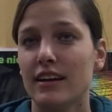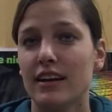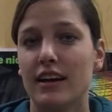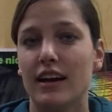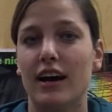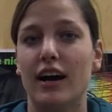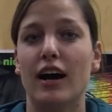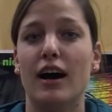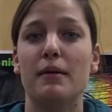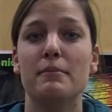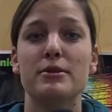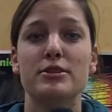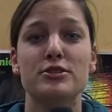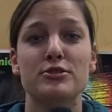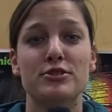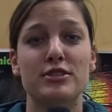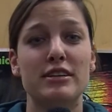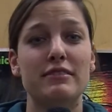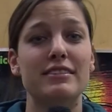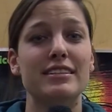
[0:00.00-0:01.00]
Uh,
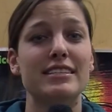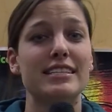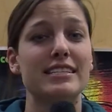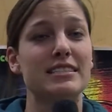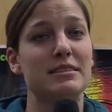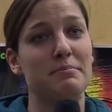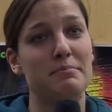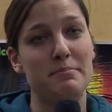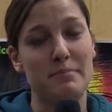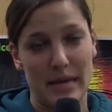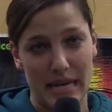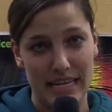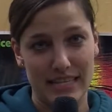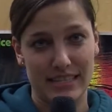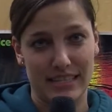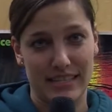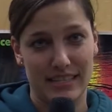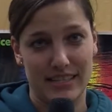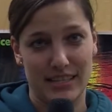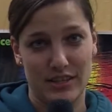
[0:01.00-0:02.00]
Mr. Stevens is an
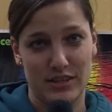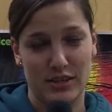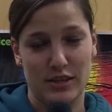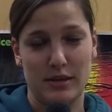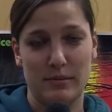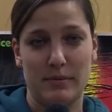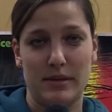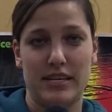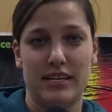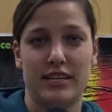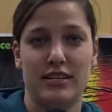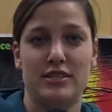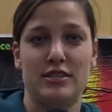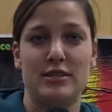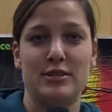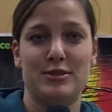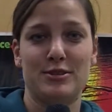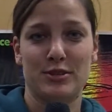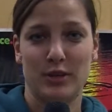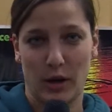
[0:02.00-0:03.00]
amazing teacher because
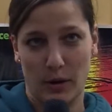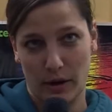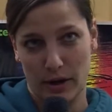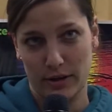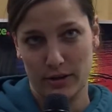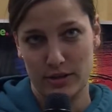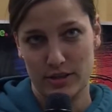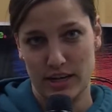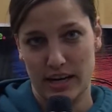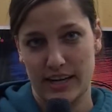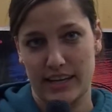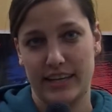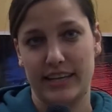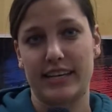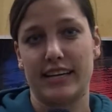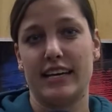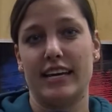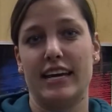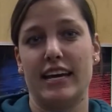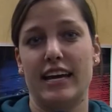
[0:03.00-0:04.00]
he's so
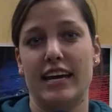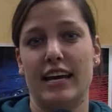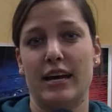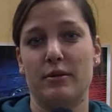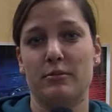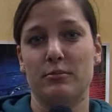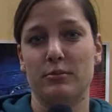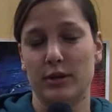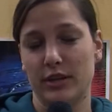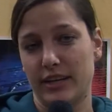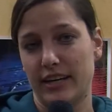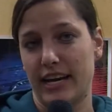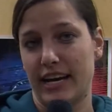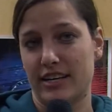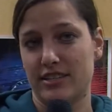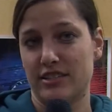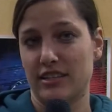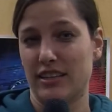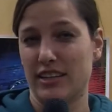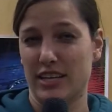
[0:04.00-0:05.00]
energetic and really
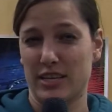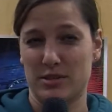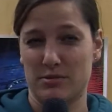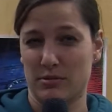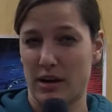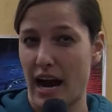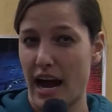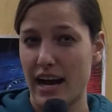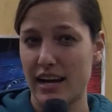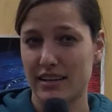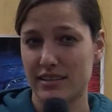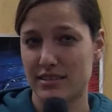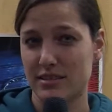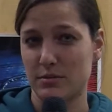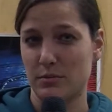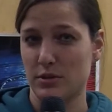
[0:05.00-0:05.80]
actually likes rocks,